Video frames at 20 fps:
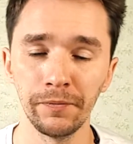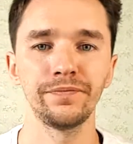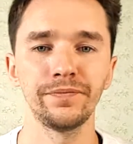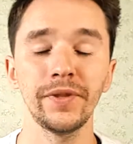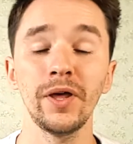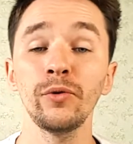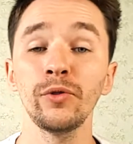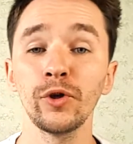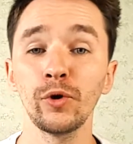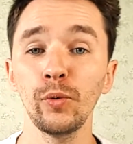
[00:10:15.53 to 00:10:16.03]

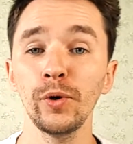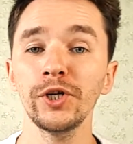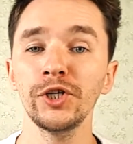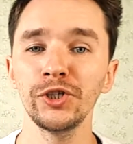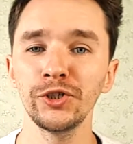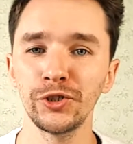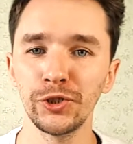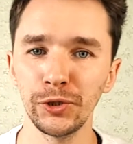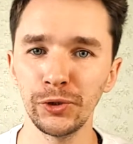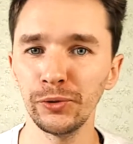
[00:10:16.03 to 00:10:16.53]
Now the
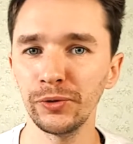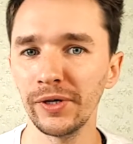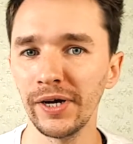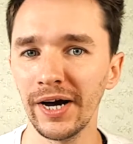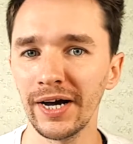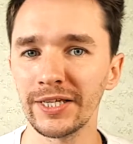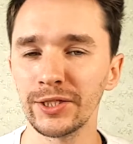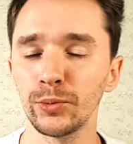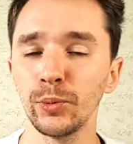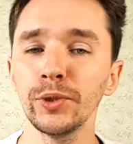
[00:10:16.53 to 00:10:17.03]
question to you
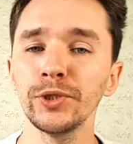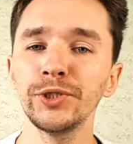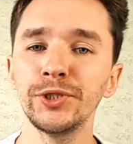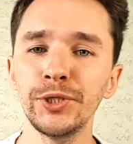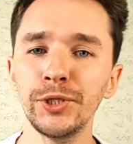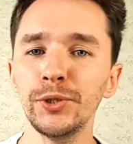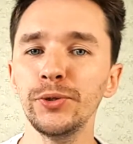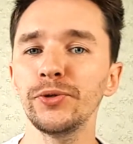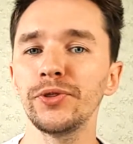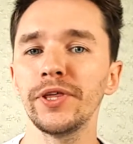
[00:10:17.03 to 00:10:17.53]
guys, what do
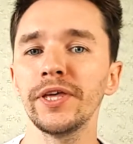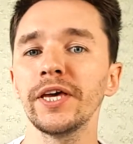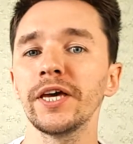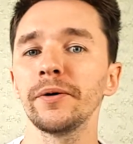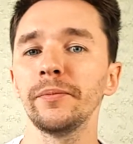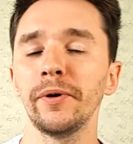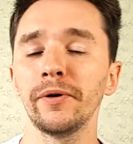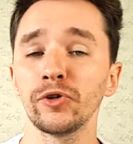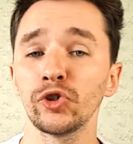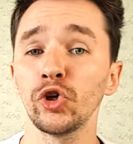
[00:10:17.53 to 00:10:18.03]
you think
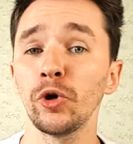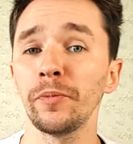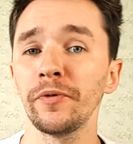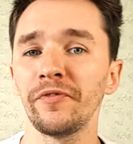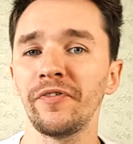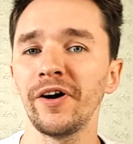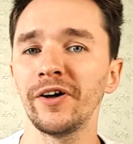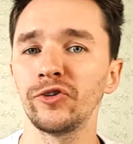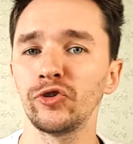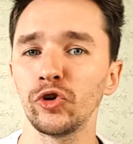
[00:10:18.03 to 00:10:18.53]
about
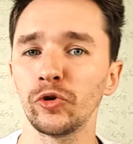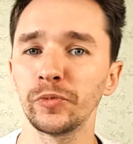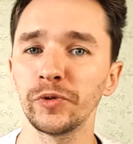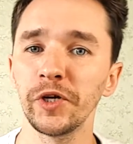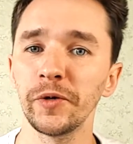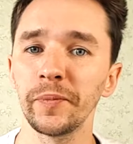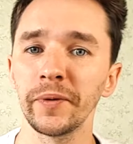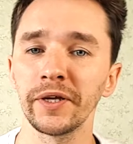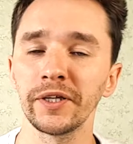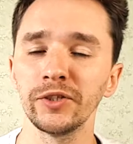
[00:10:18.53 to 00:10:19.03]
Shopify
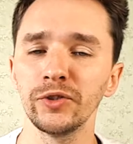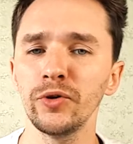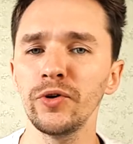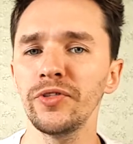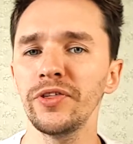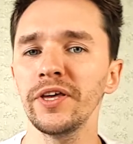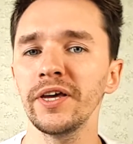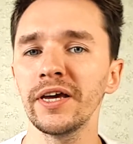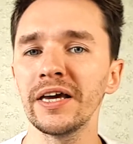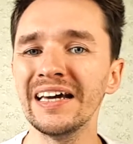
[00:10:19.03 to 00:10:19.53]
dropshipping? Do you
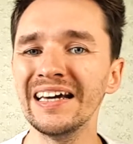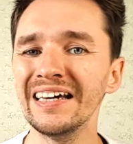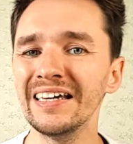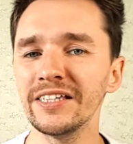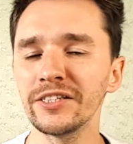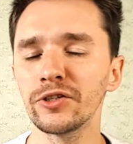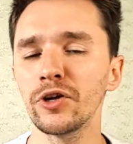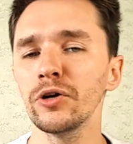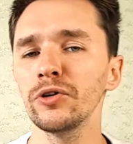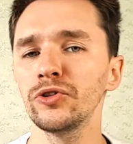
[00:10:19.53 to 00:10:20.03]
think
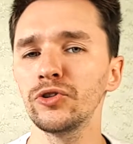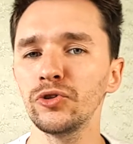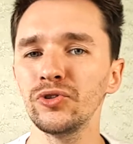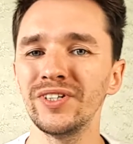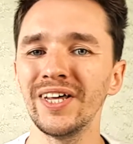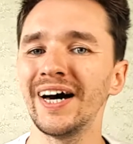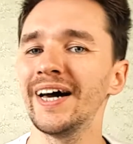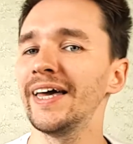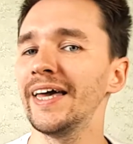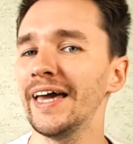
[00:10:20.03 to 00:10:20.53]
it's going to
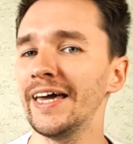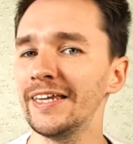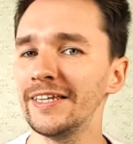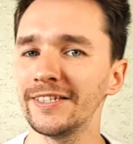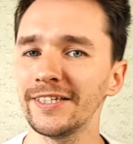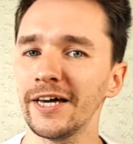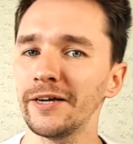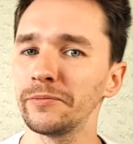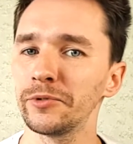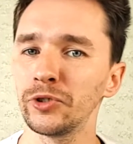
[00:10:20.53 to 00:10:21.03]
die
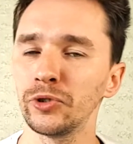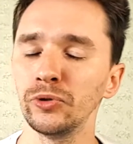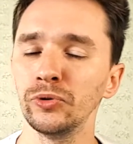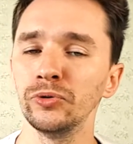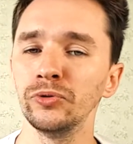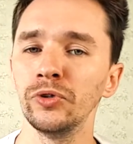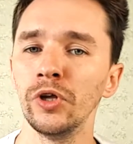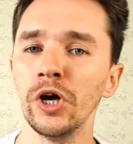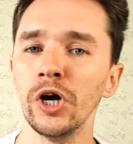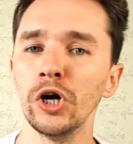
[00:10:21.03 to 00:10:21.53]
anytime
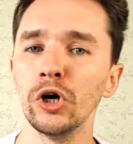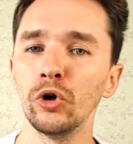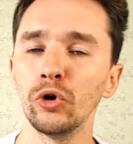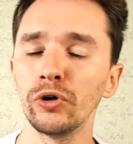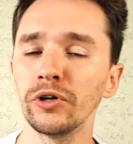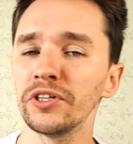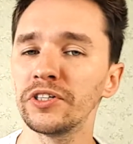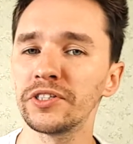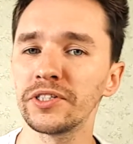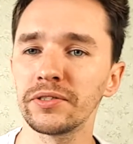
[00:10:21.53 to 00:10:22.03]
soon or
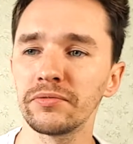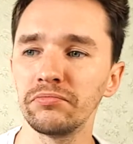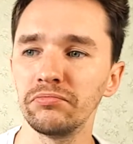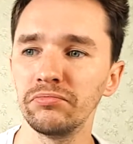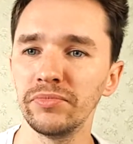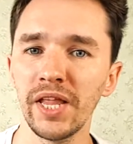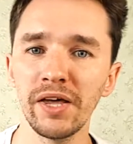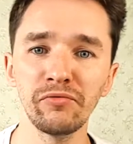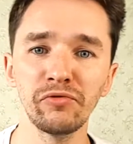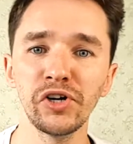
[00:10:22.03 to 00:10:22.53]
it's
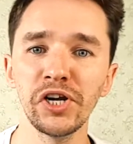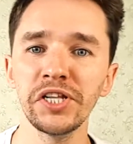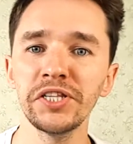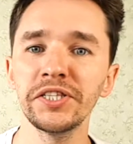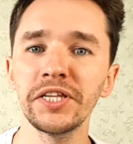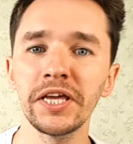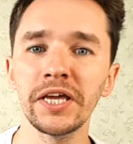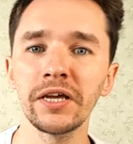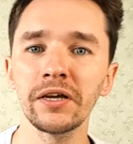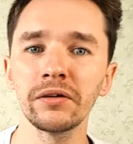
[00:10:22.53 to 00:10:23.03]
never
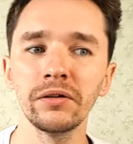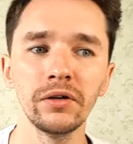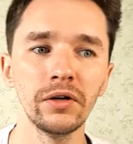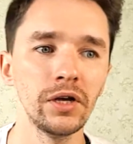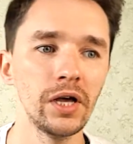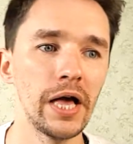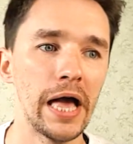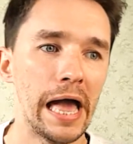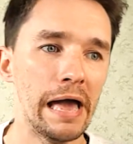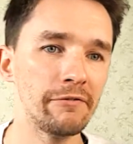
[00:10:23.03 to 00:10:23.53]
ending
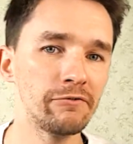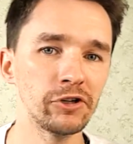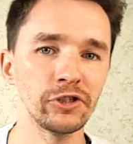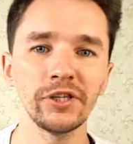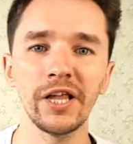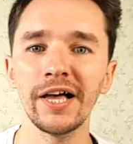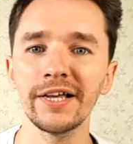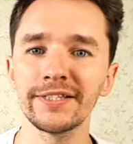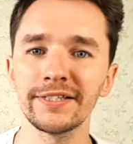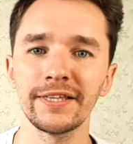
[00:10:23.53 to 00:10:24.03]

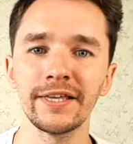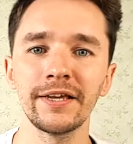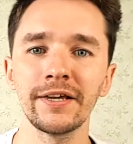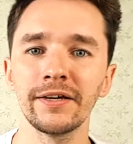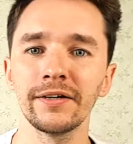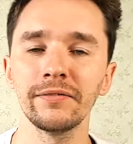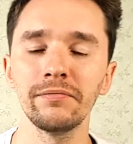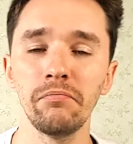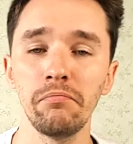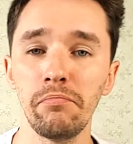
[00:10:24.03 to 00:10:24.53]

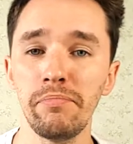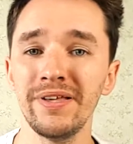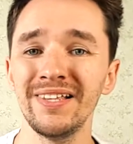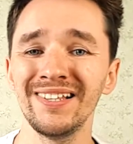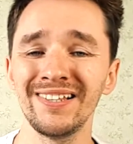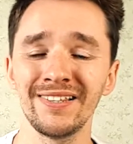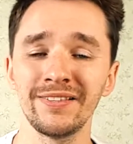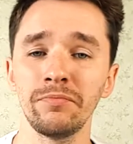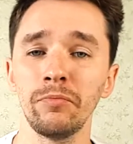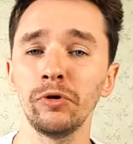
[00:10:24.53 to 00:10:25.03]
everlasting
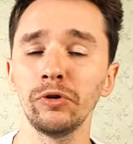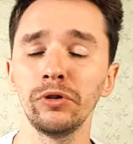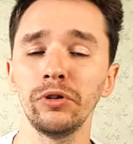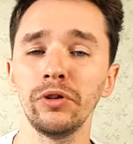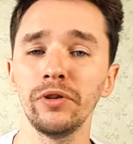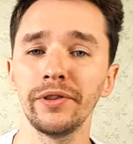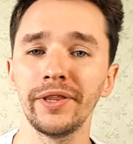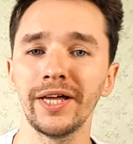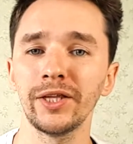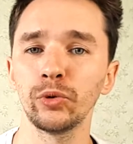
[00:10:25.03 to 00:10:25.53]
business
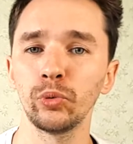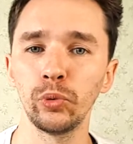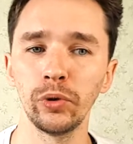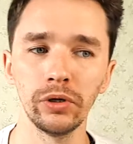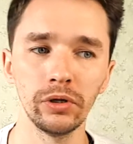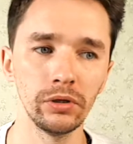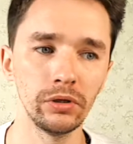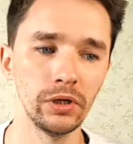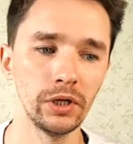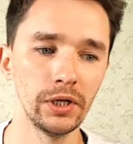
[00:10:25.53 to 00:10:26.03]
model that
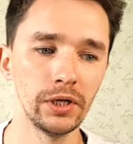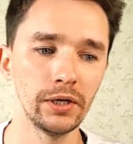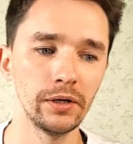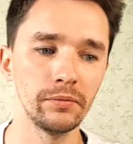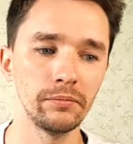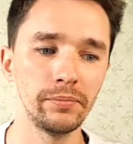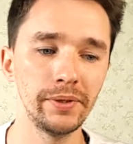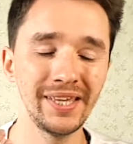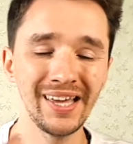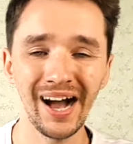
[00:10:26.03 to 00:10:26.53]
will
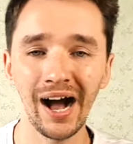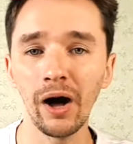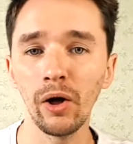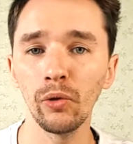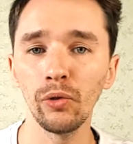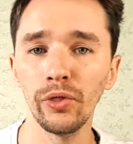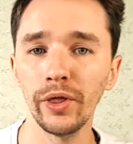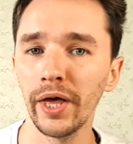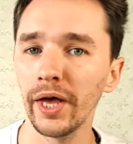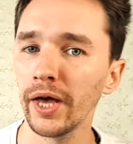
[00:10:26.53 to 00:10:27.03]
be
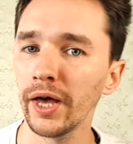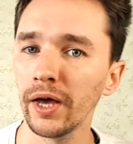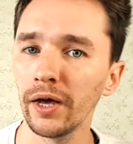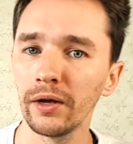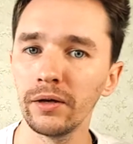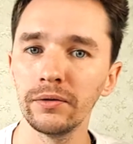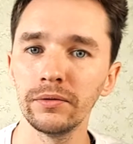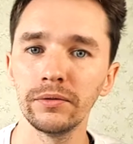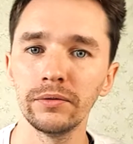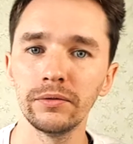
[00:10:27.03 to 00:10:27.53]
out there